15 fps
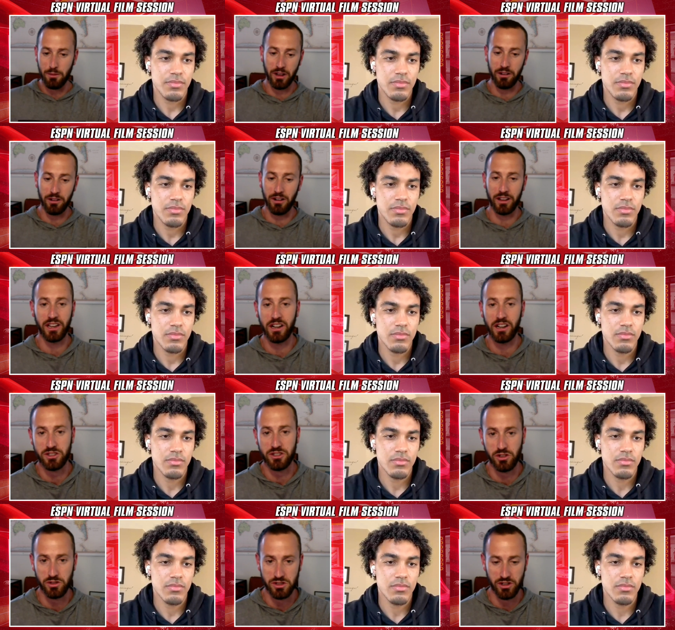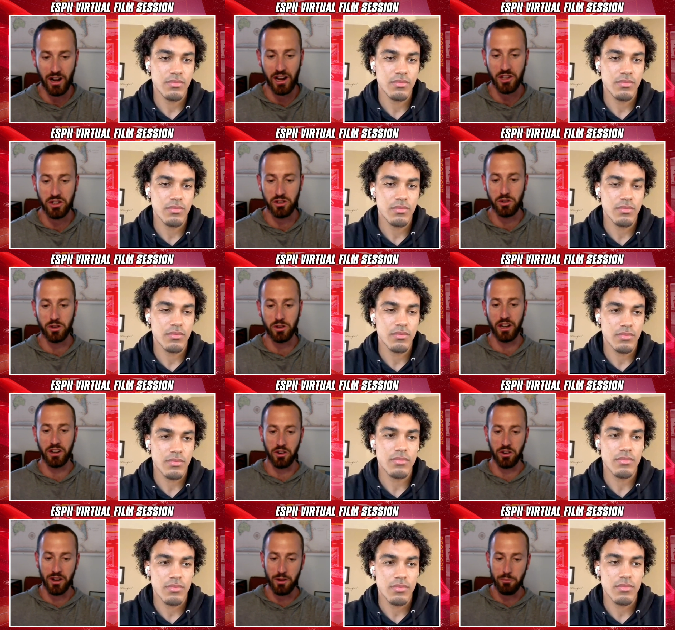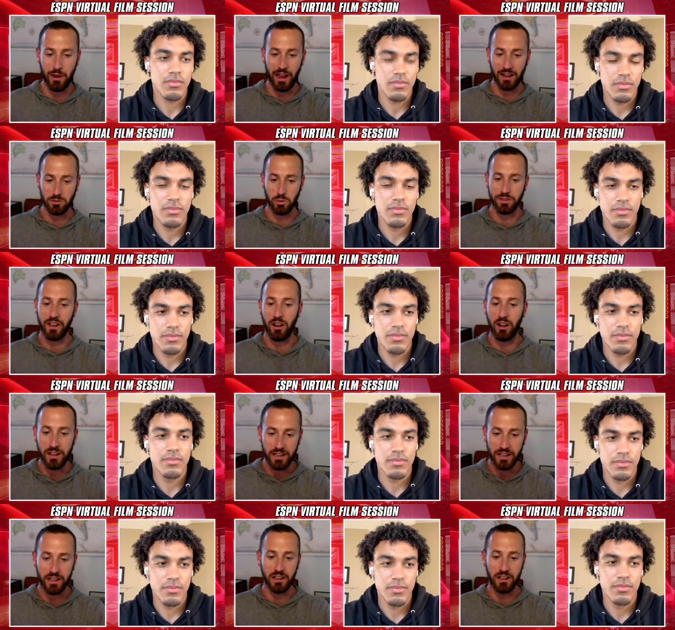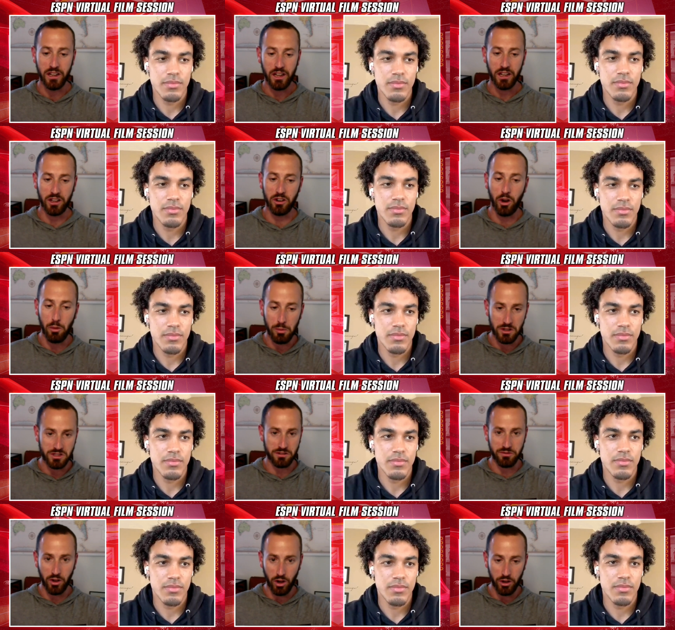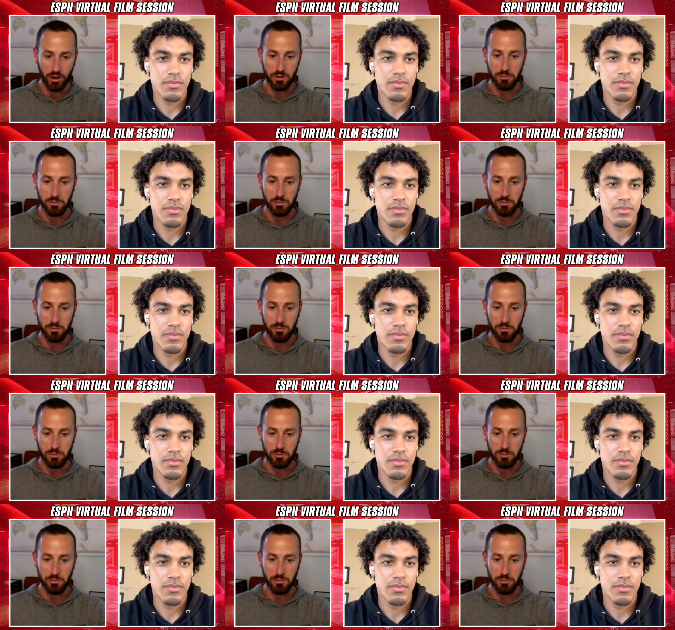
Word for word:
Speaker 1: play right there shows your I Q and, and your impact without needing, you know, a bunch of volume.